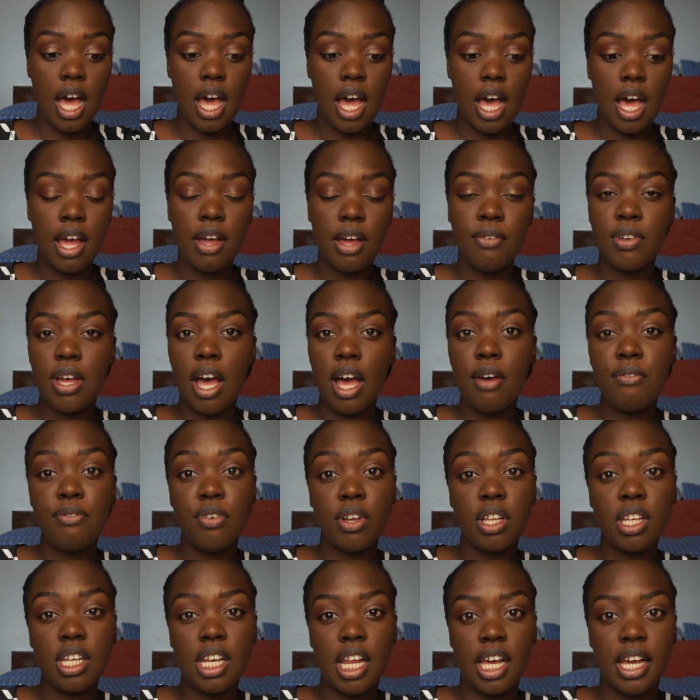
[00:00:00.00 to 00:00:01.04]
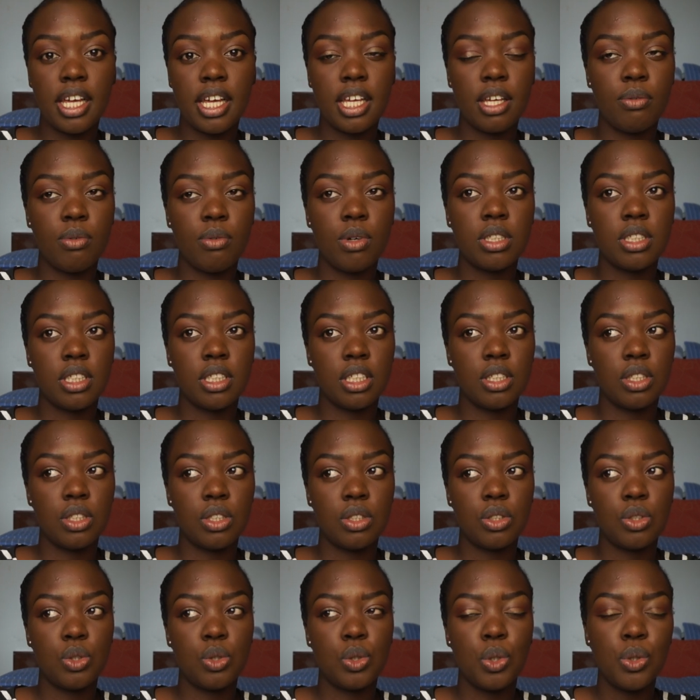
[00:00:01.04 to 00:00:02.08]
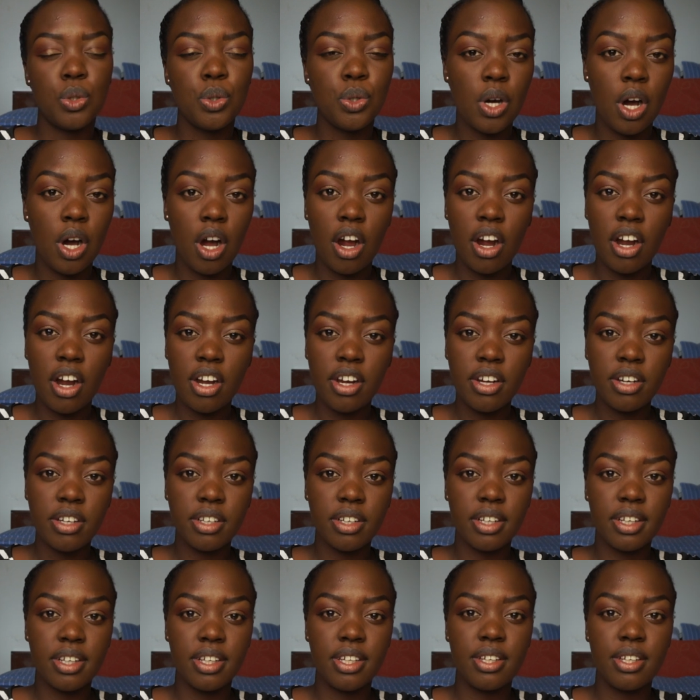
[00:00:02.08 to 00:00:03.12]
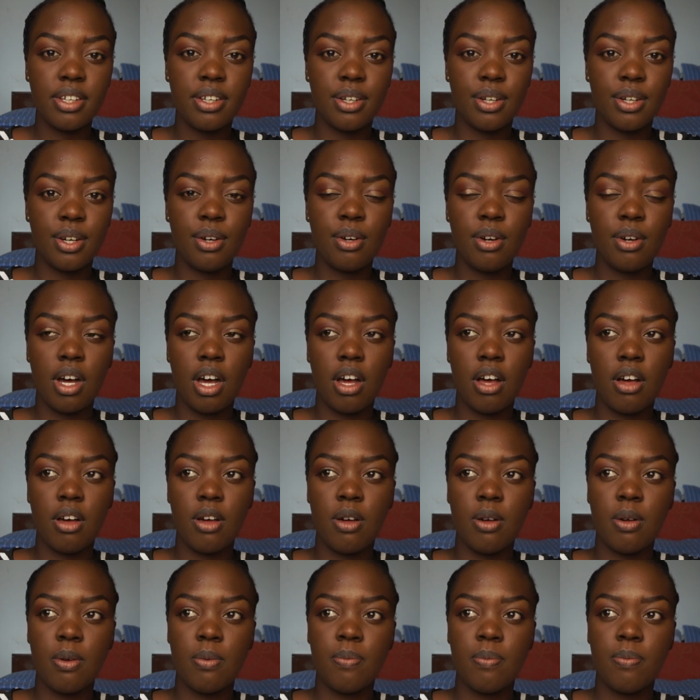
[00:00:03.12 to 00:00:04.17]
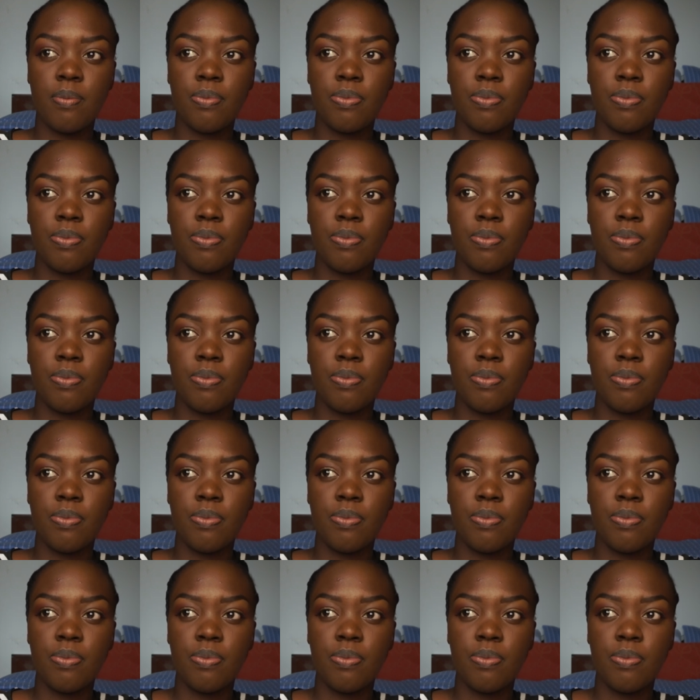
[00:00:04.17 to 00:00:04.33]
I felt like it wasn't too hard, you know.